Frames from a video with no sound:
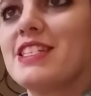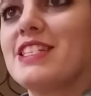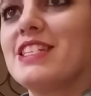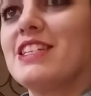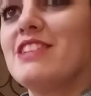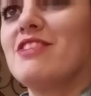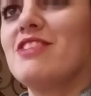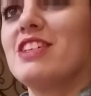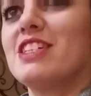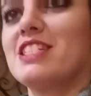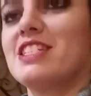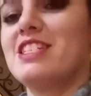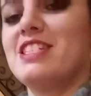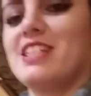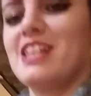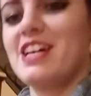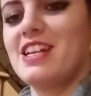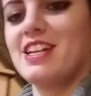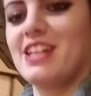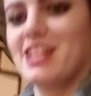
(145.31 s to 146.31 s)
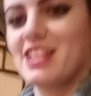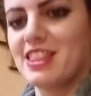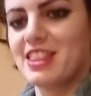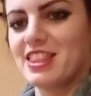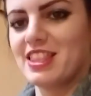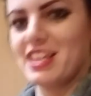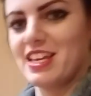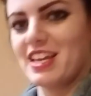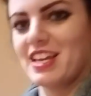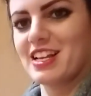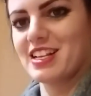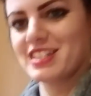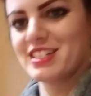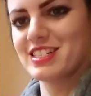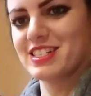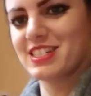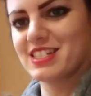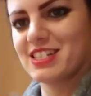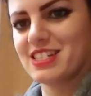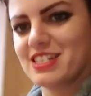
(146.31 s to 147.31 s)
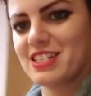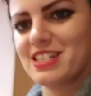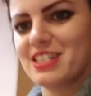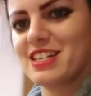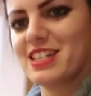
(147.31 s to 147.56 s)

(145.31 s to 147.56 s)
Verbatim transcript: see what Jenna thinks.